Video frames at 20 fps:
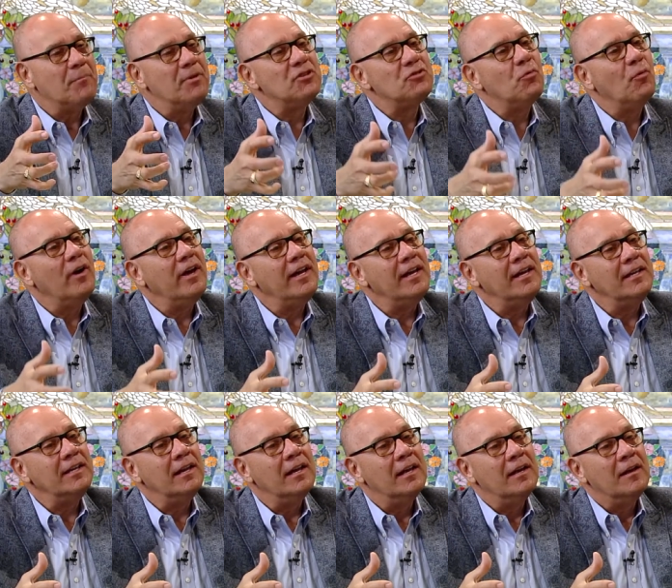
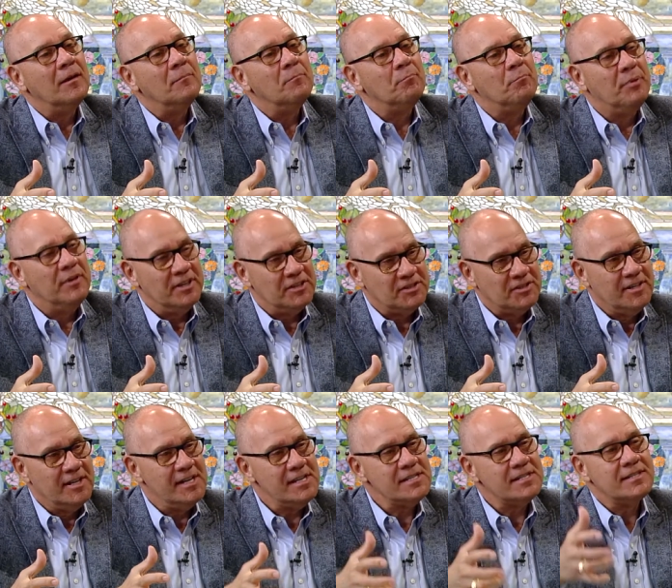between
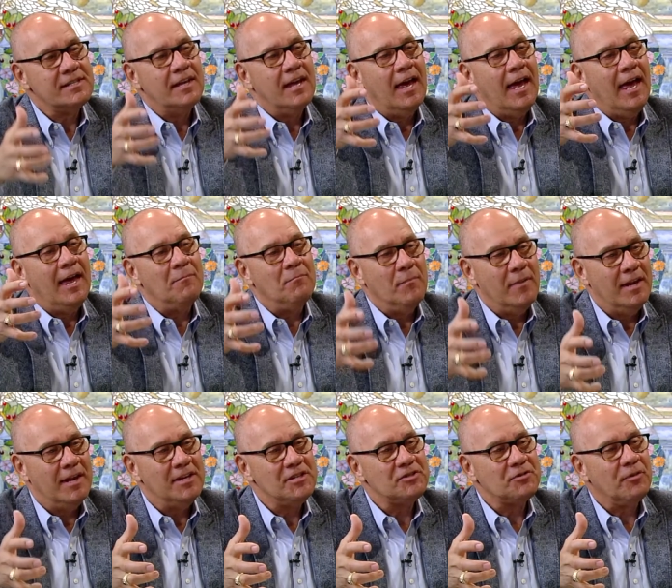business and
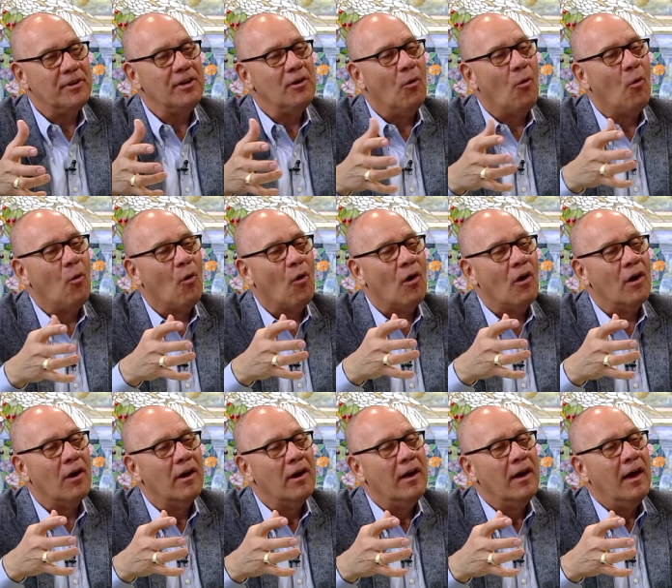ministry, or